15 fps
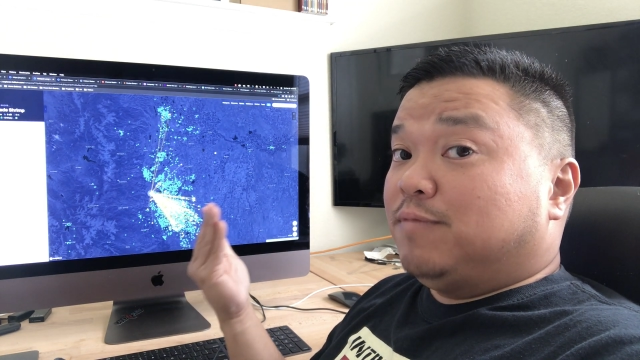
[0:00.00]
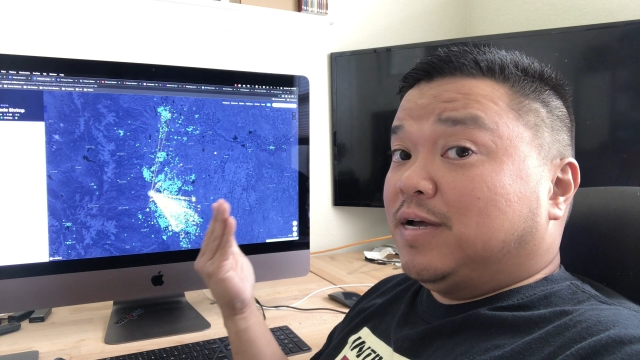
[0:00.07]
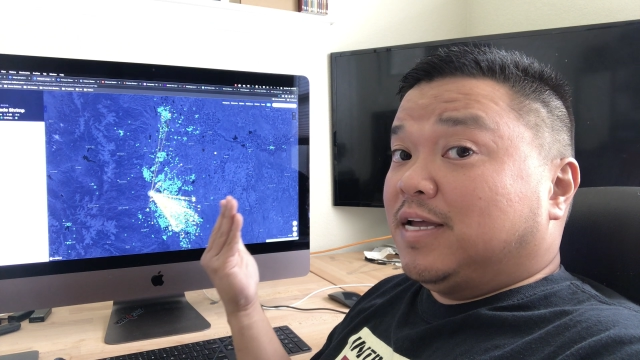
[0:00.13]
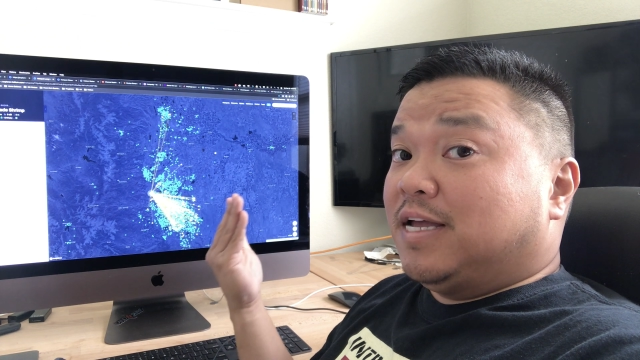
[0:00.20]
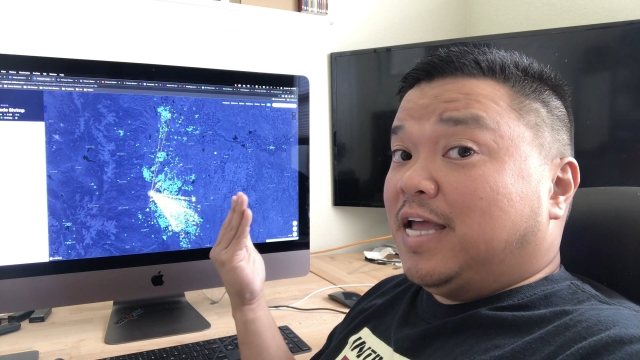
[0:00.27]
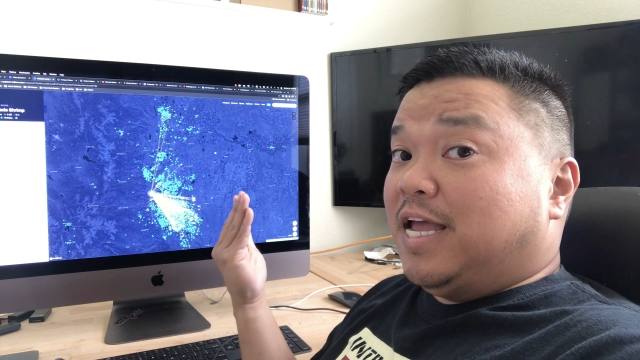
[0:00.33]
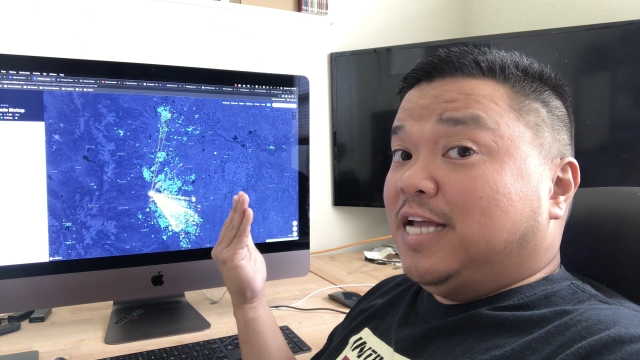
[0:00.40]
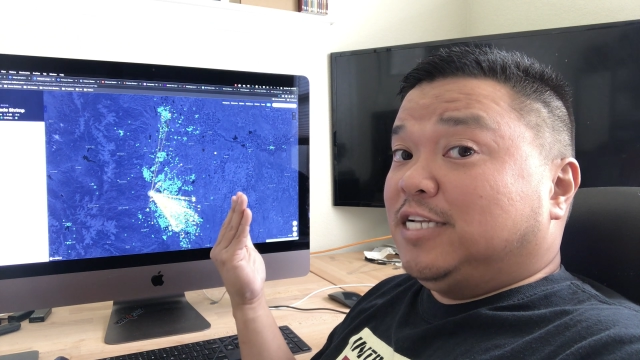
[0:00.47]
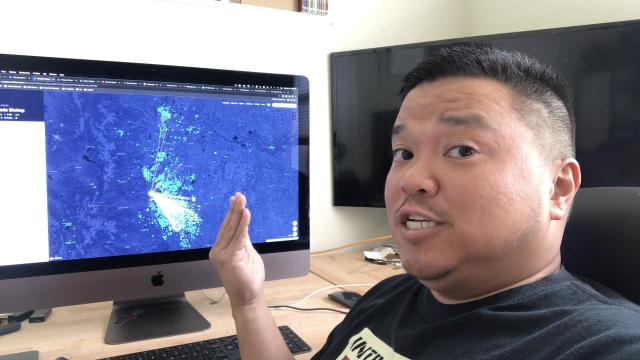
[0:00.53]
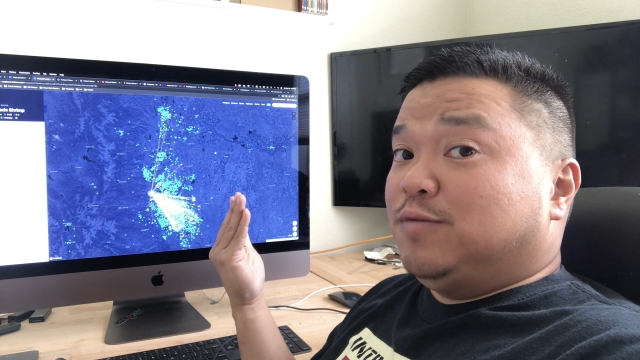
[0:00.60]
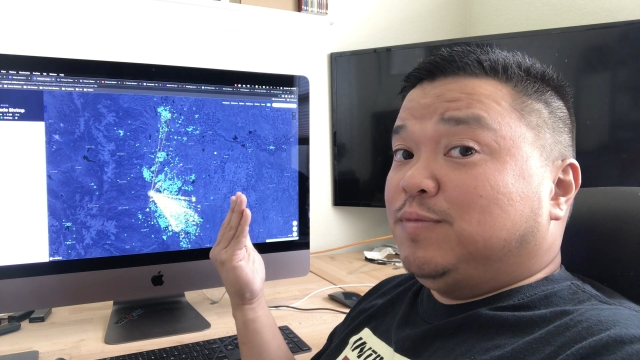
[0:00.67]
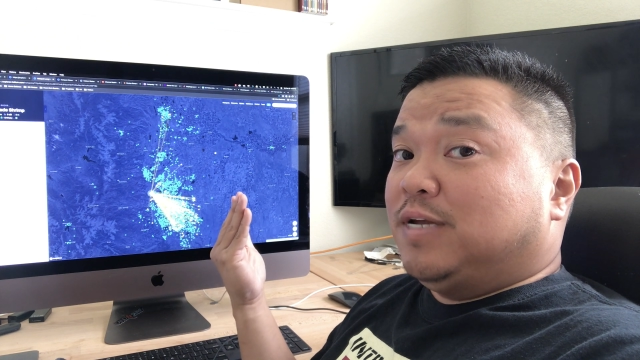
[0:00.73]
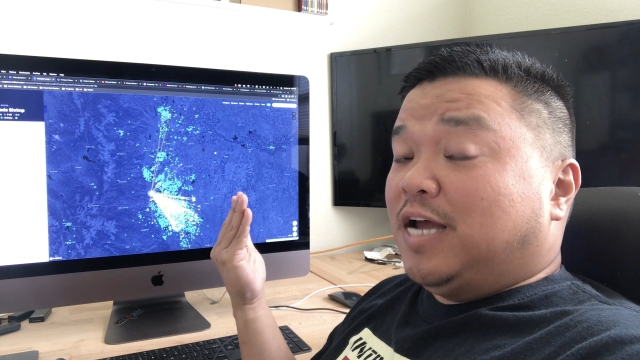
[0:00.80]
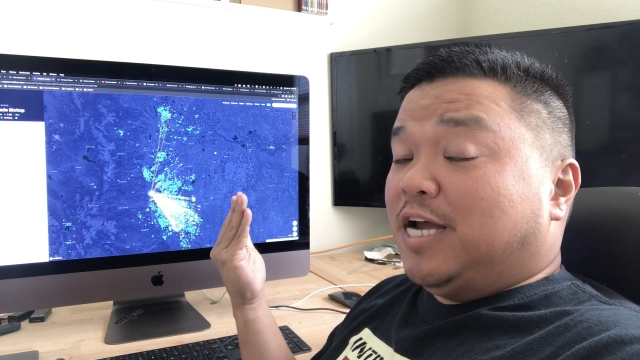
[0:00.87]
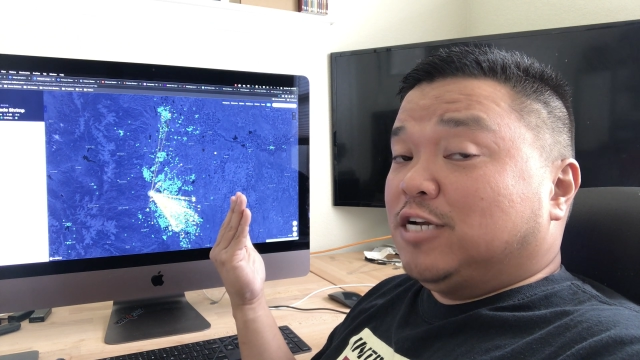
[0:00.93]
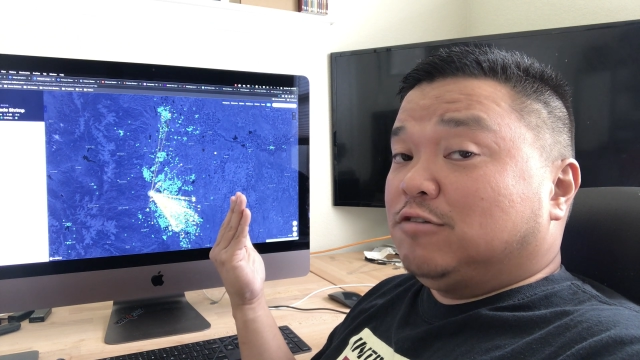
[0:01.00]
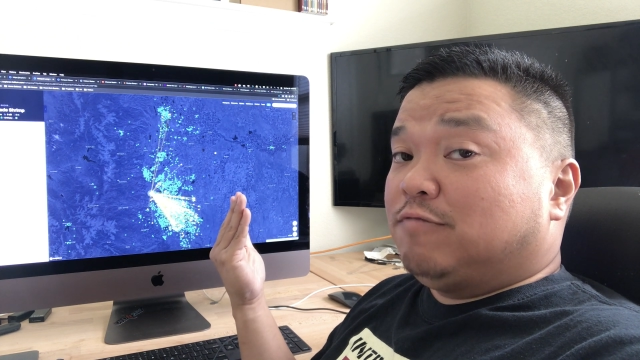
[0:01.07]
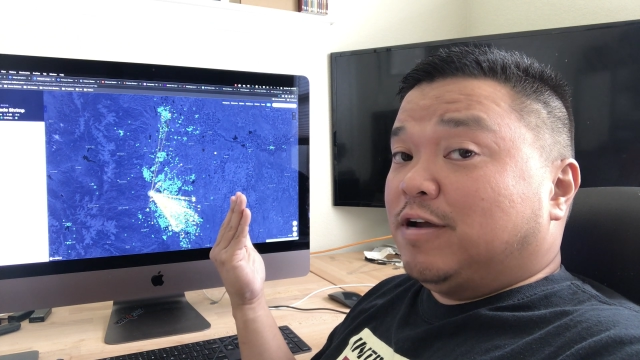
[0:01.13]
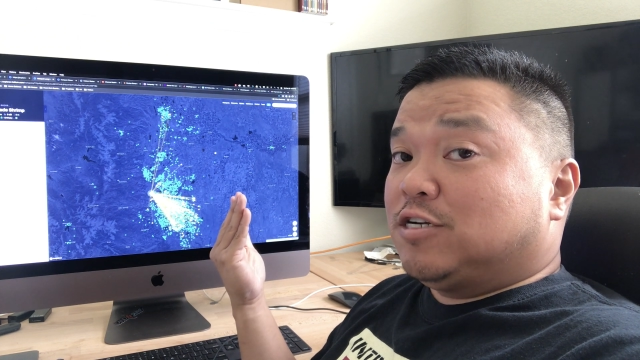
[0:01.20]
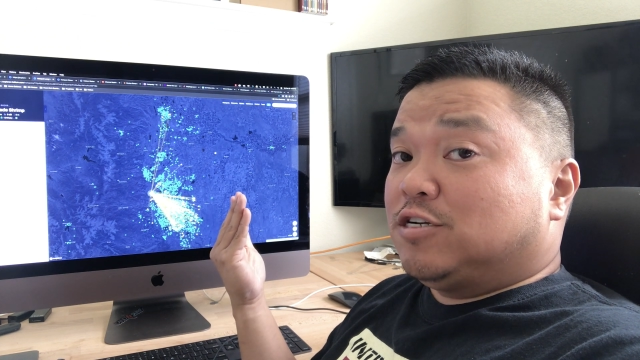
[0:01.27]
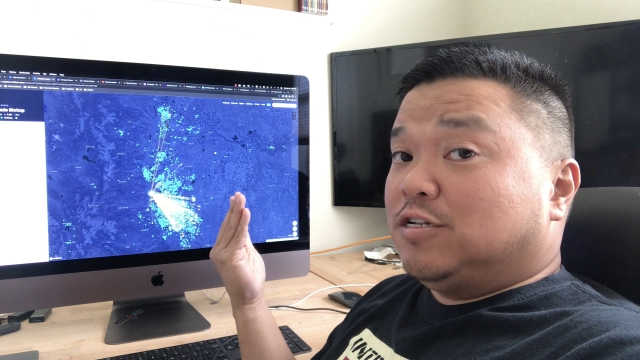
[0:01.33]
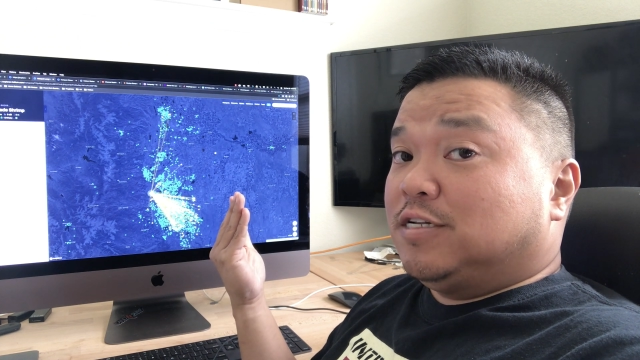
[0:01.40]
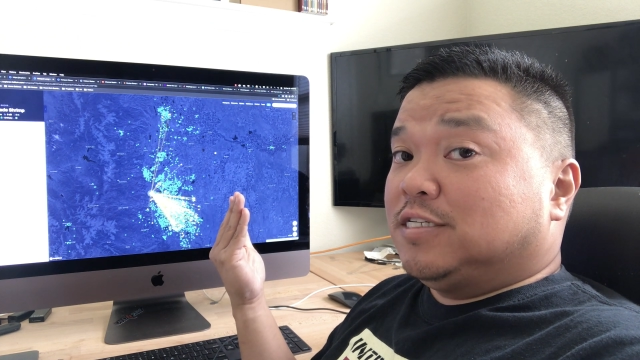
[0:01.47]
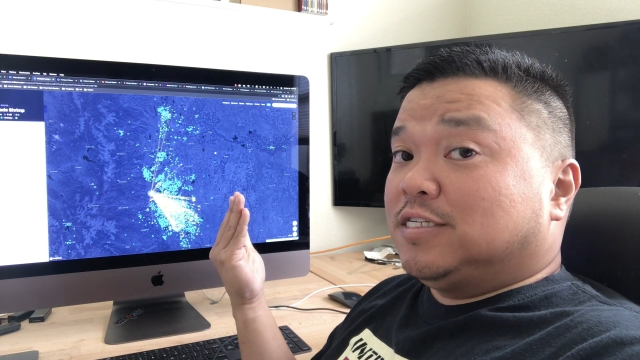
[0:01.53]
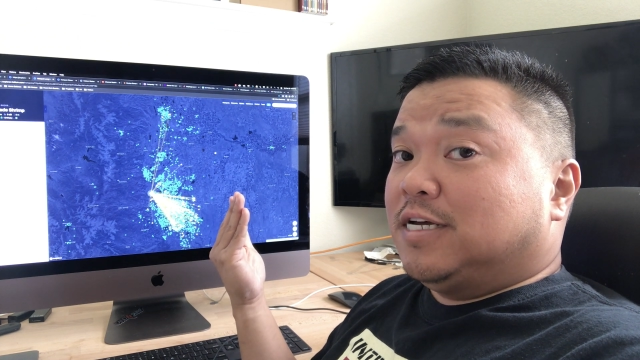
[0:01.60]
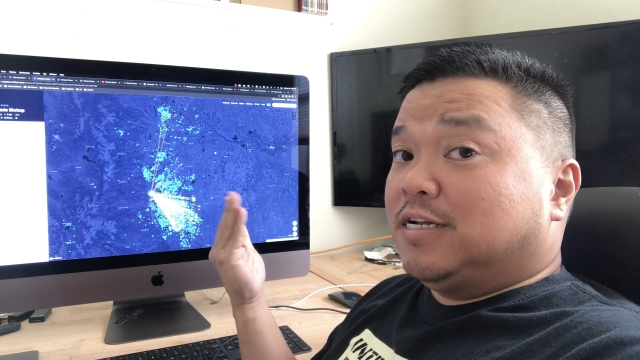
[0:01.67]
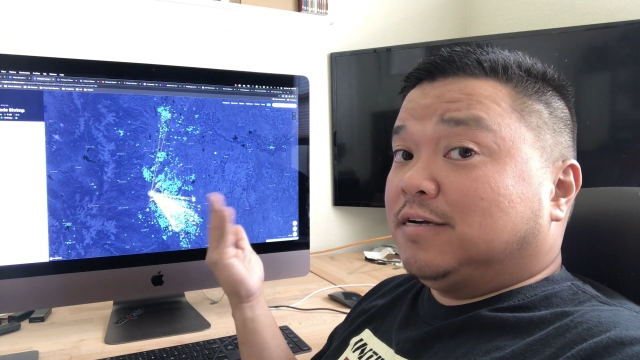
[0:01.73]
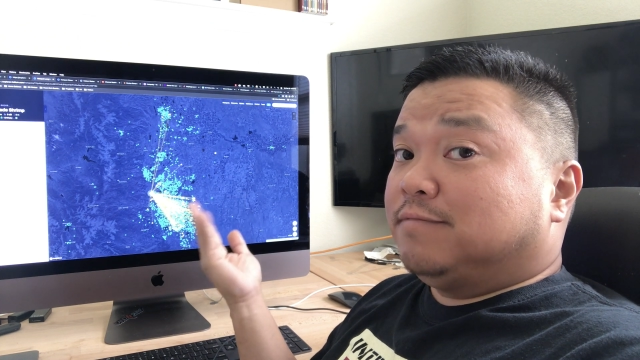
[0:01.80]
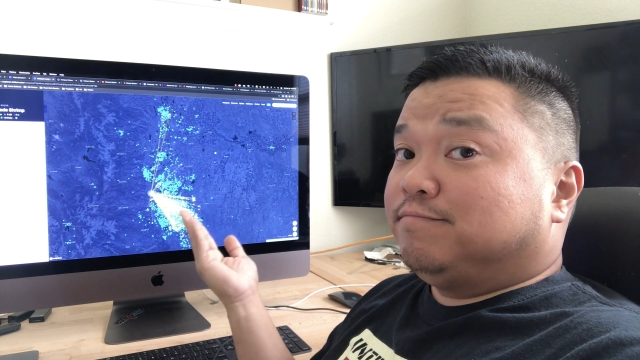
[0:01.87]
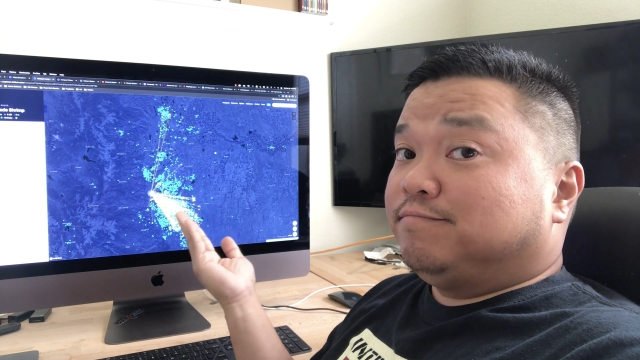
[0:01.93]
my 8 dBi directional
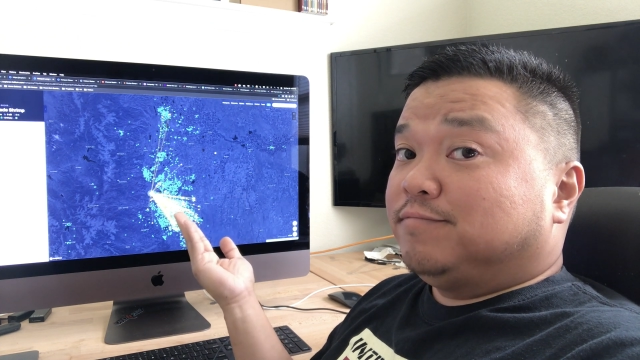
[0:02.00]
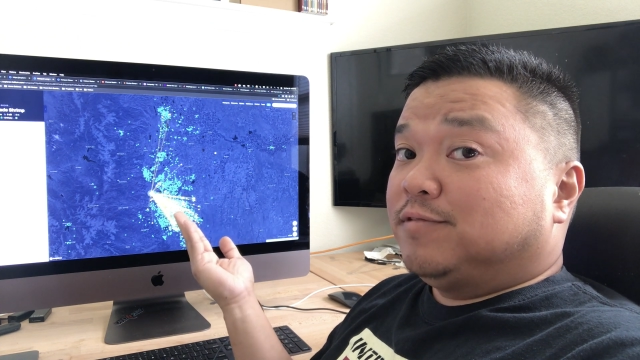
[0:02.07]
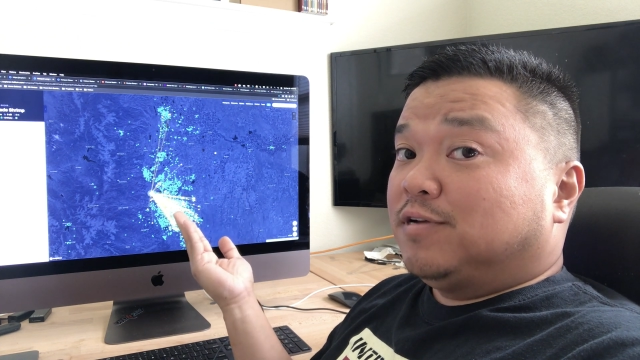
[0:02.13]
antenna.